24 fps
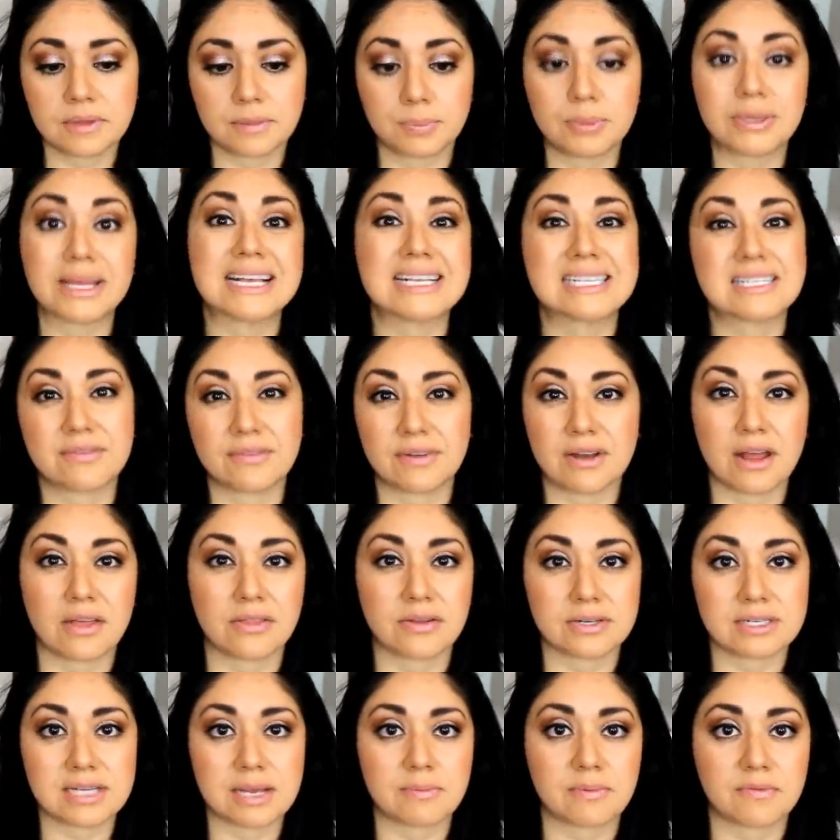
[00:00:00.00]
the place of
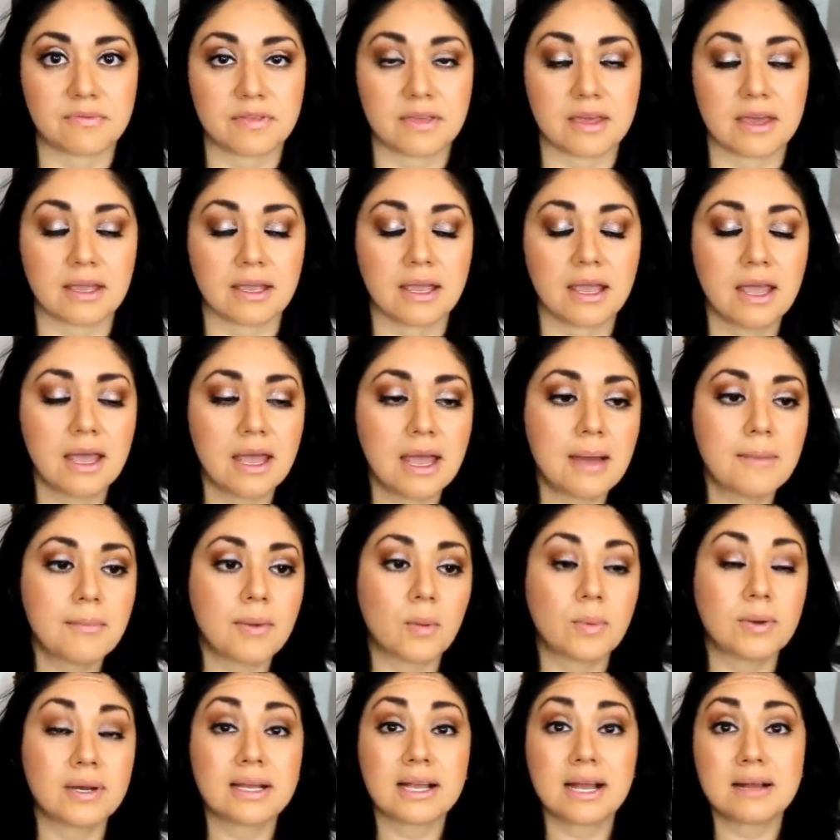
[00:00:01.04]
another type of thing.
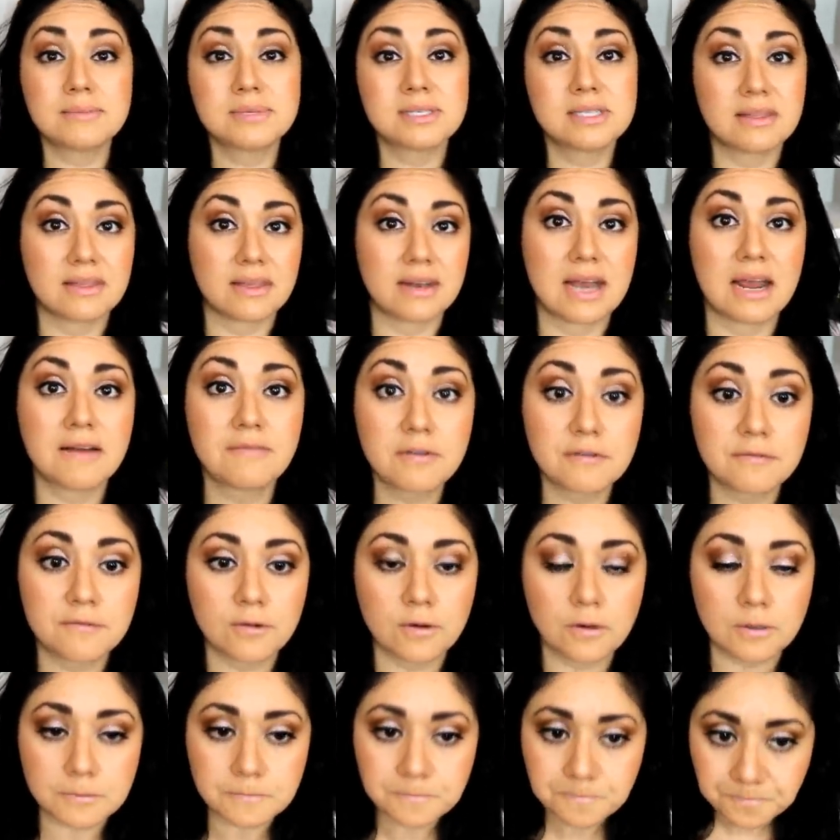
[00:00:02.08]
But when it comes to the
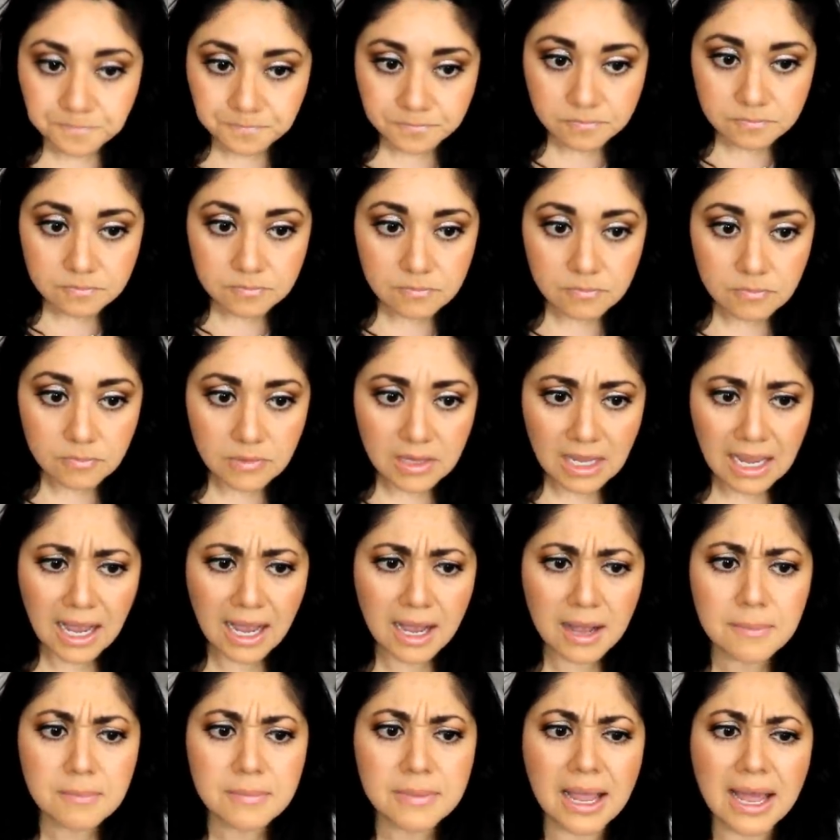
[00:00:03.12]
Neverfull,
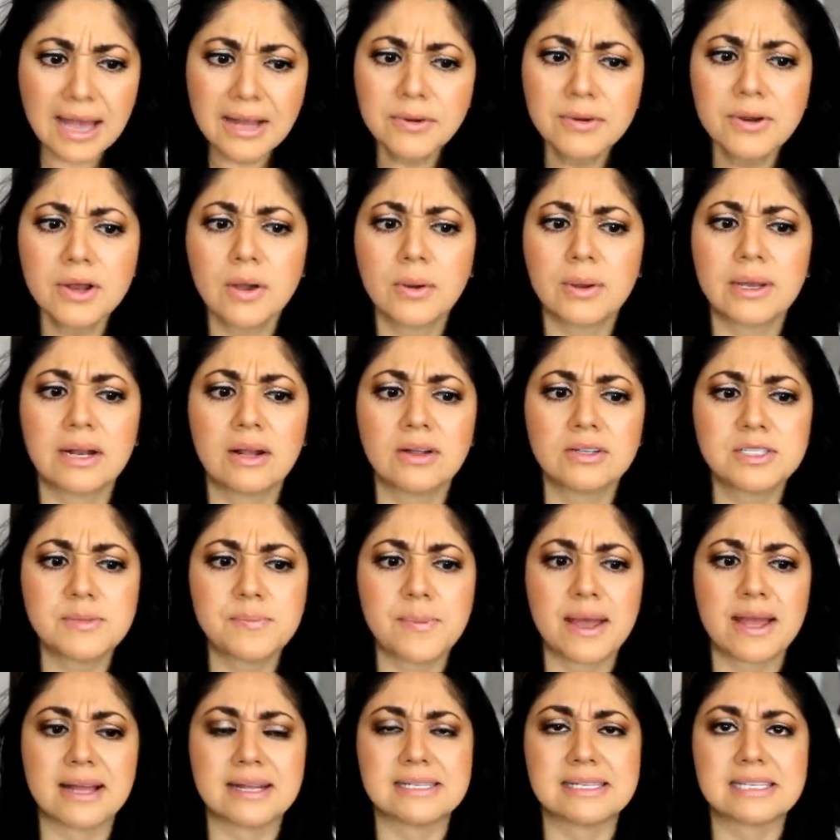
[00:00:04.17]
um, I don't know. It all
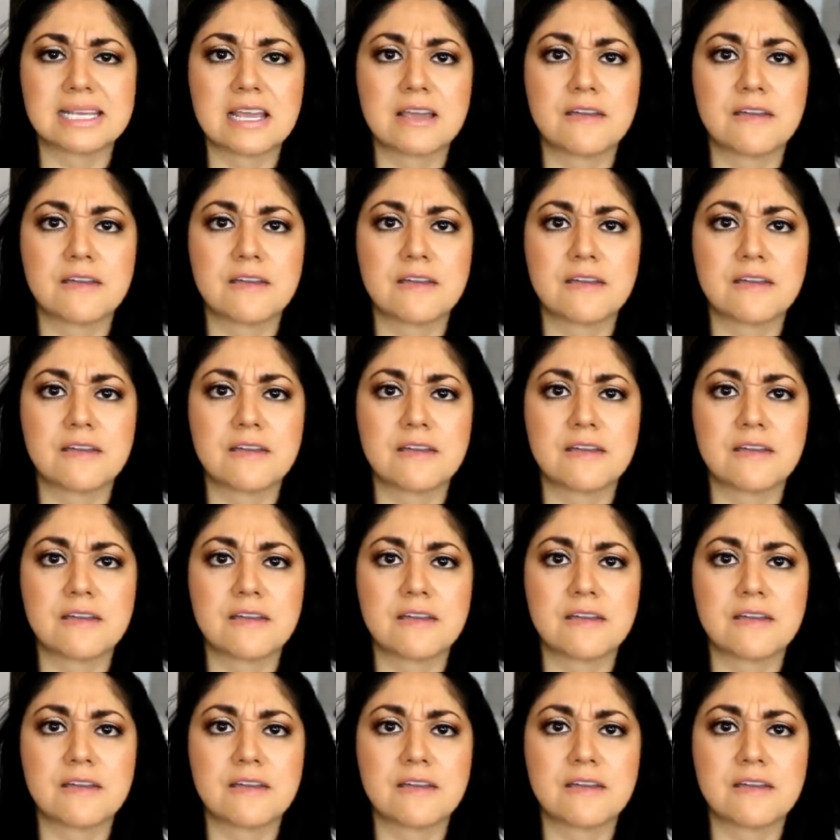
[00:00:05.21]
depends.